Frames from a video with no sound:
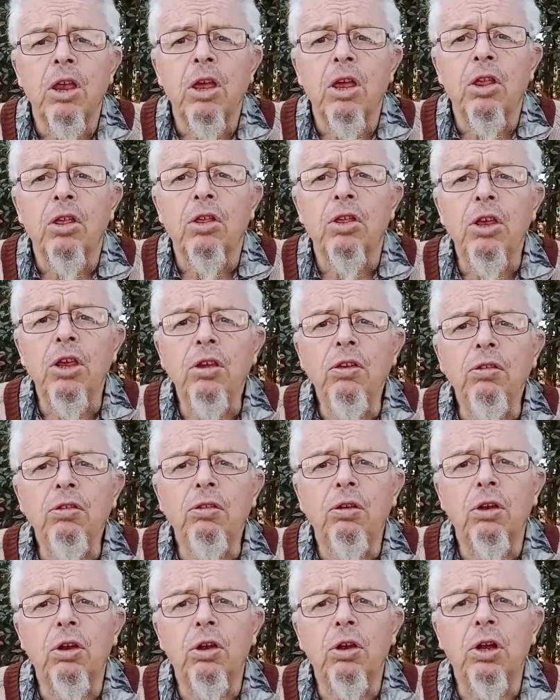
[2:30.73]
These
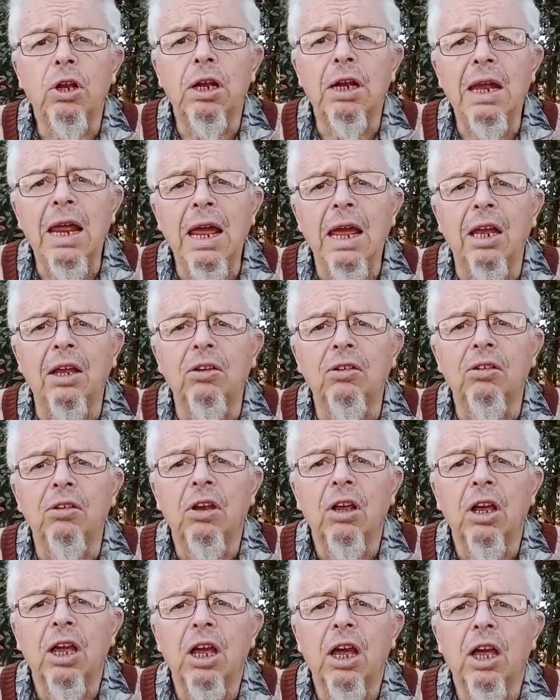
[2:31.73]
legs,
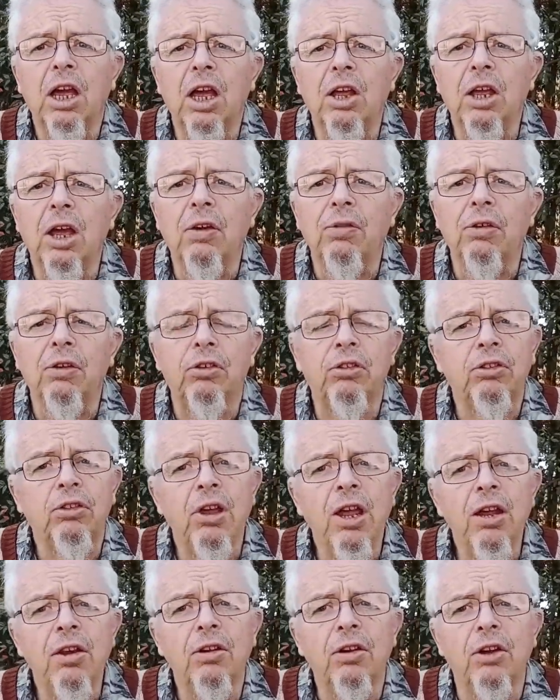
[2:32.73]
you have this
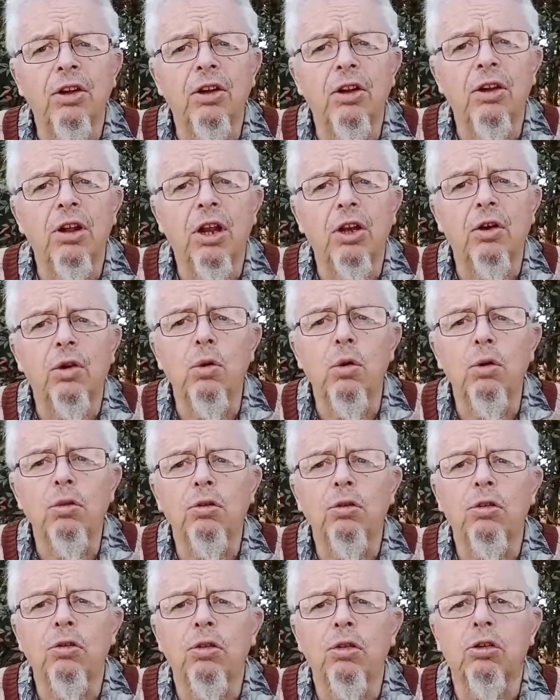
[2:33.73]
tendon that
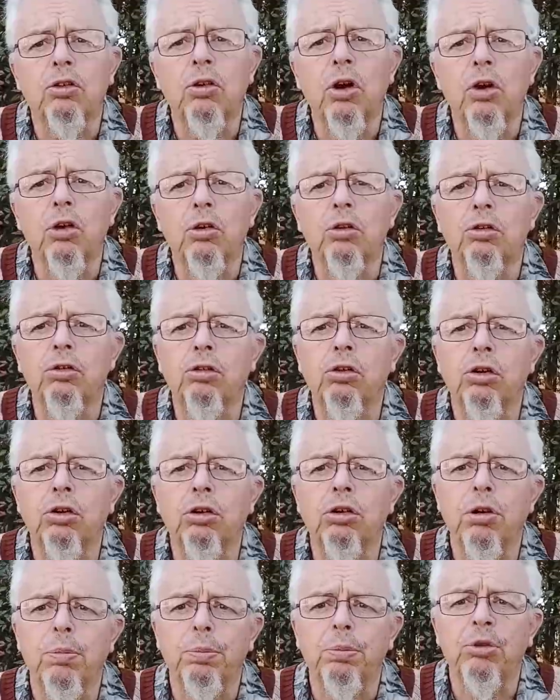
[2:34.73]
causes the toes to
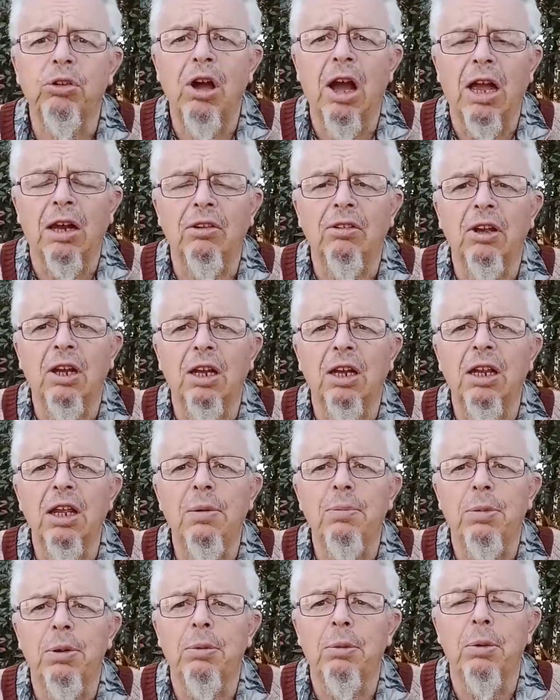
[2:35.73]
grip tight and keep
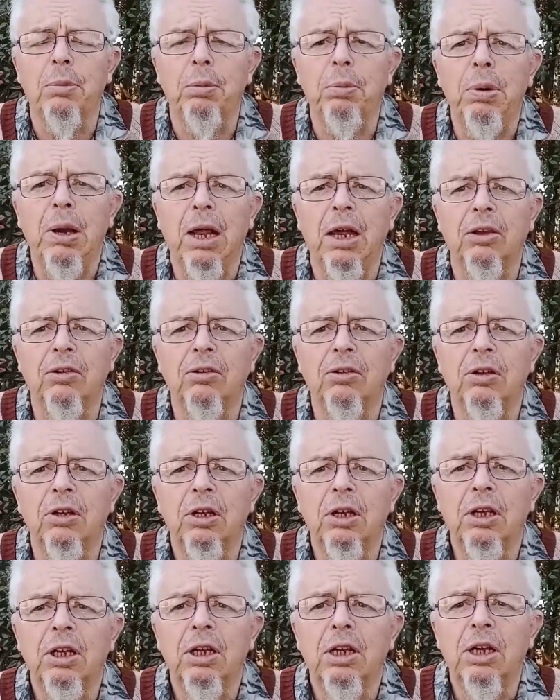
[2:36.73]
them in place.
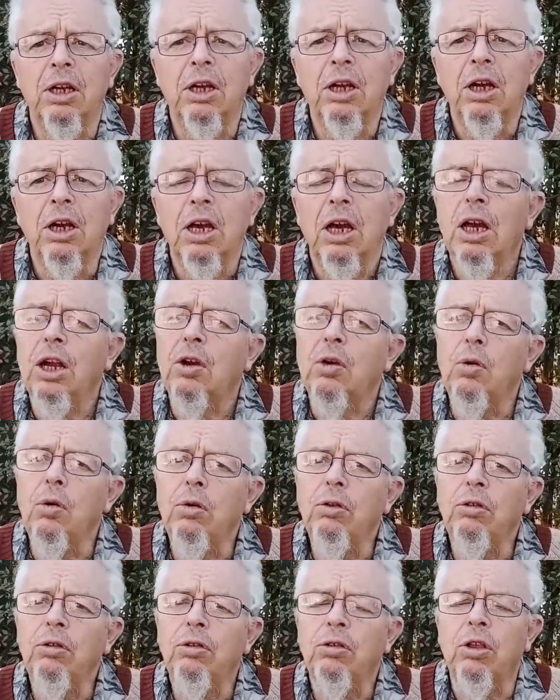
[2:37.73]
It
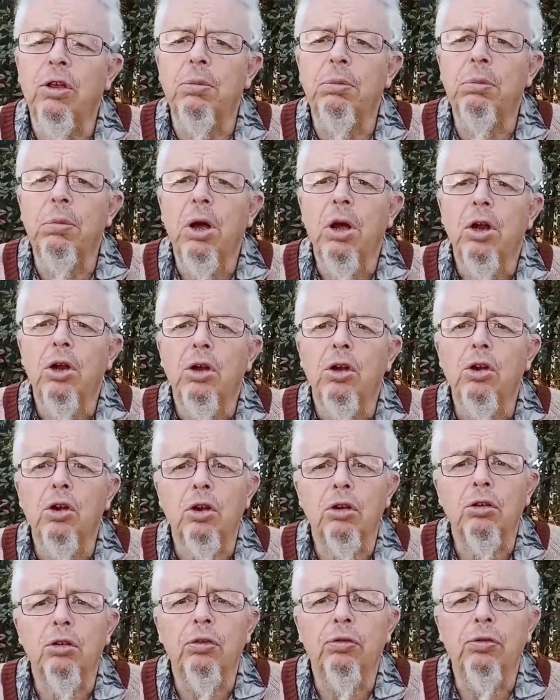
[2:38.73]
causes them
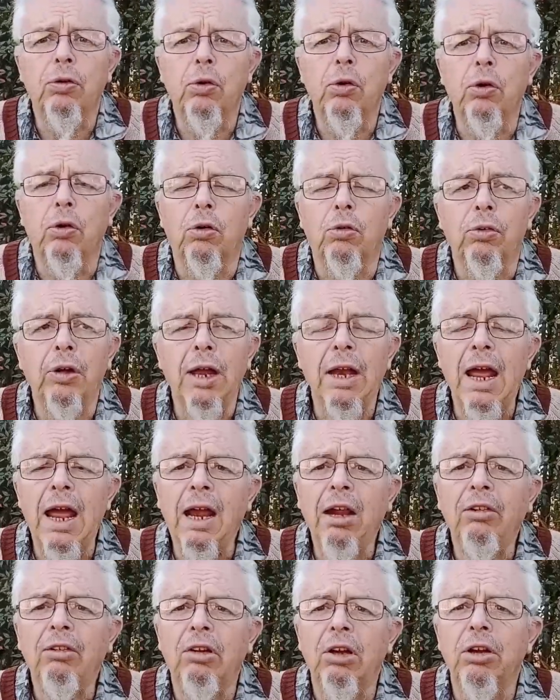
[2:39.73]
not to fall off and
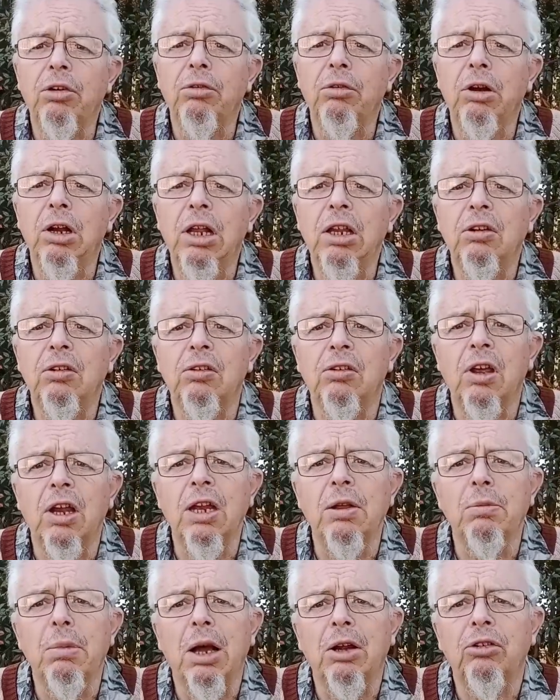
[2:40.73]
actually releases any
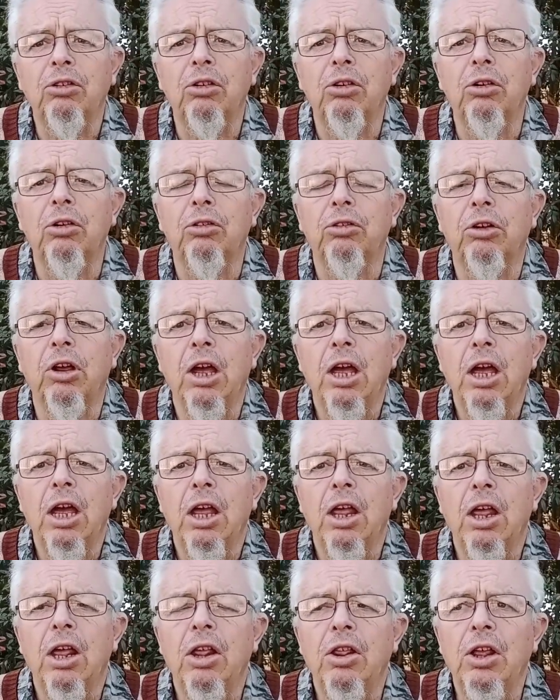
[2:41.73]
muscles
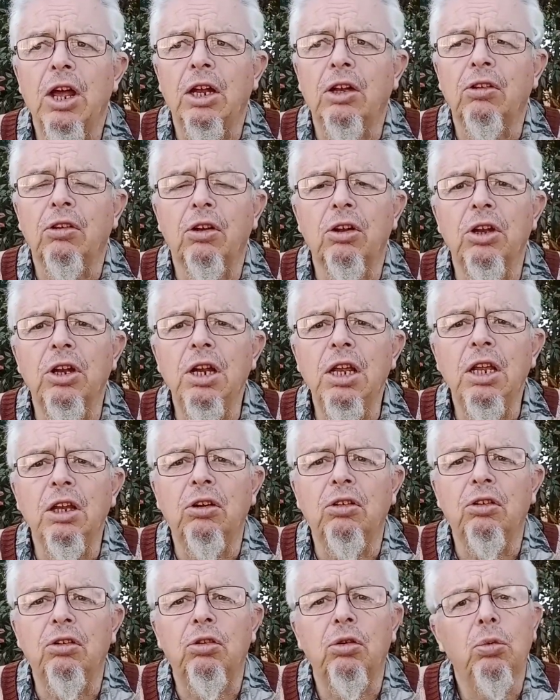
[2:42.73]
that need
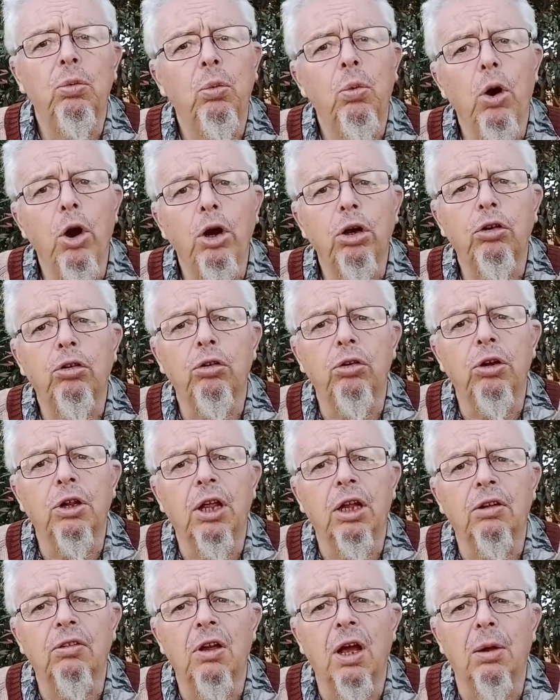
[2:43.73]
to work during
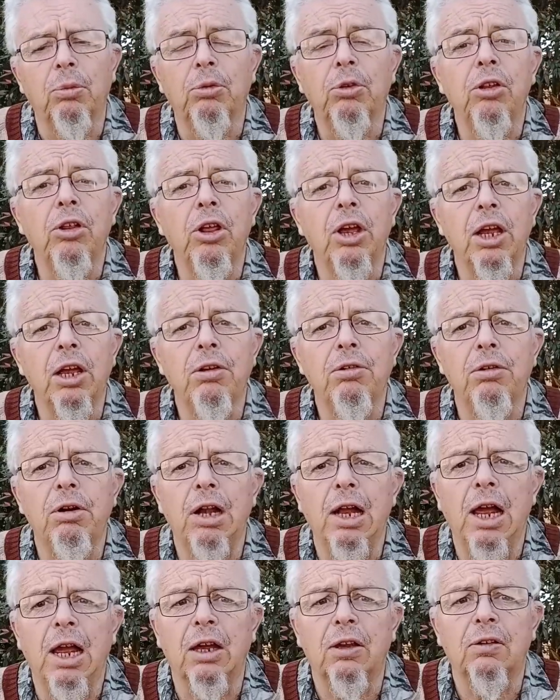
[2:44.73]
that time so they can
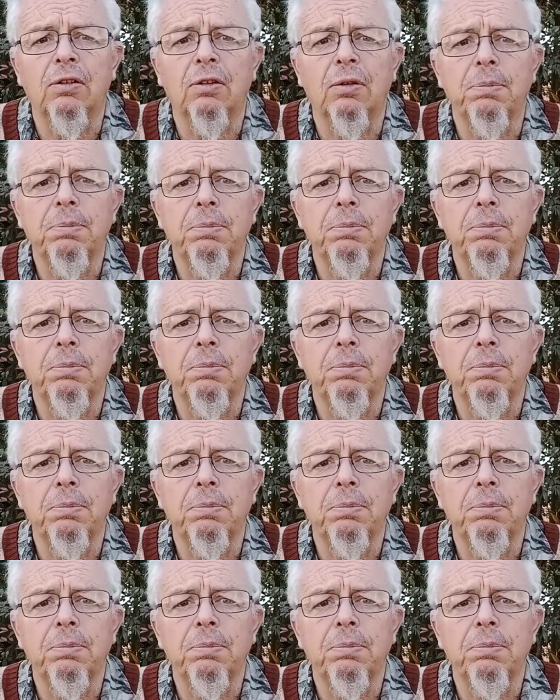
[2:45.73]
relax.